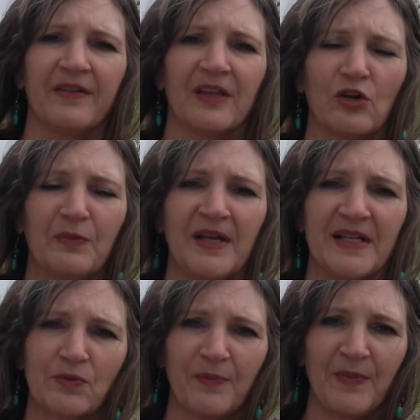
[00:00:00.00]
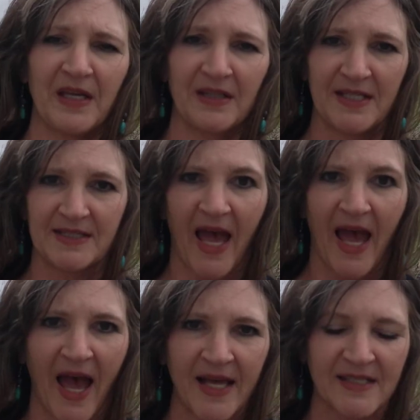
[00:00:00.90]
The Europeans were making these
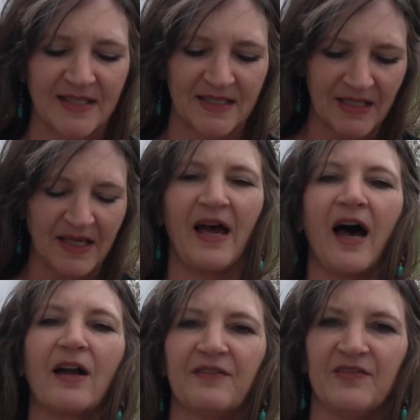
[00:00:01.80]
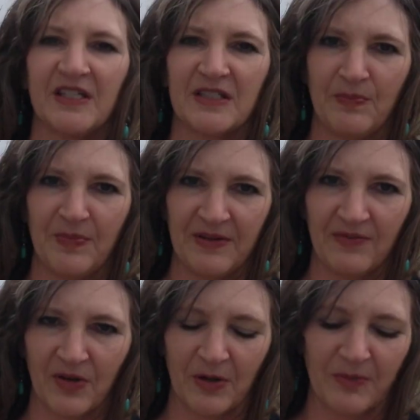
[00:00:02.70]
hats out of these
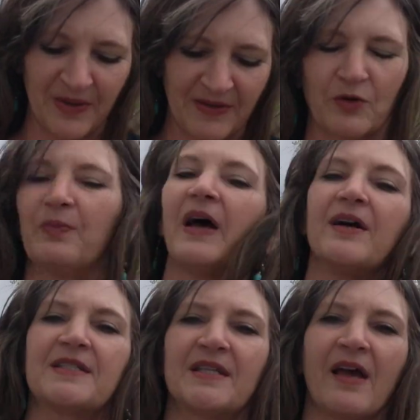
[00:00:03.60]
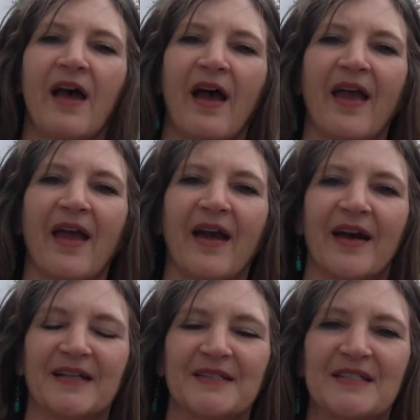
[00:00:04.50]
beaver pelts.
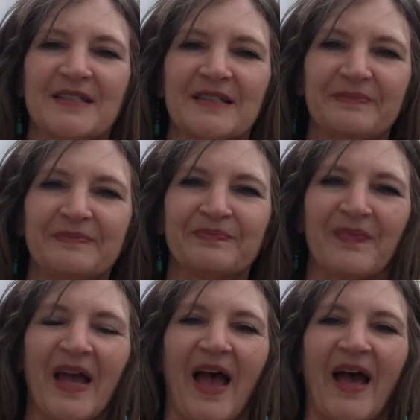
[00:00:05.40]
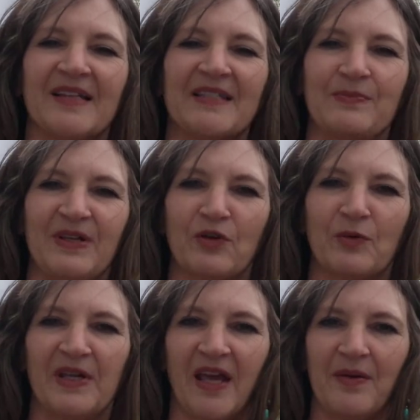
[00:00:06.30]
And as beaver
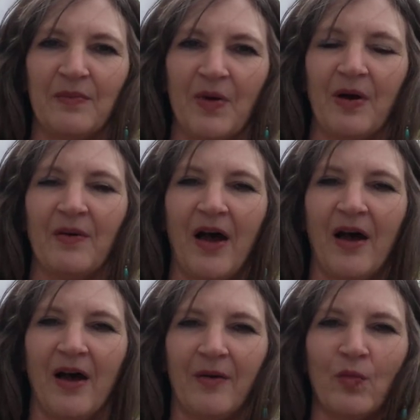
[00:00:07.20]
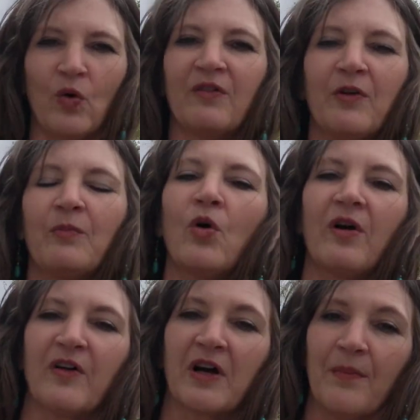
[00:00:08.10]
became more
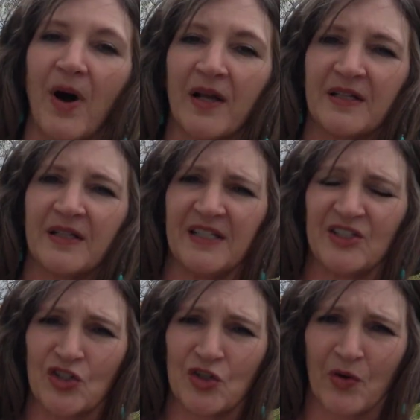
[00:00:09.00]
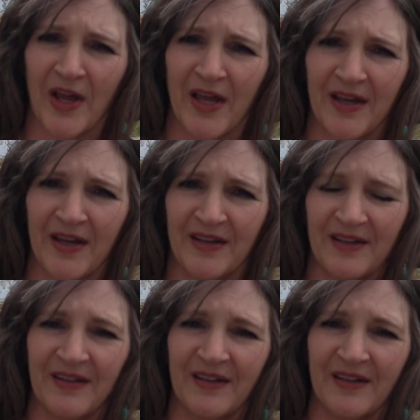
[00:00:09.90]
of a commodity to trade,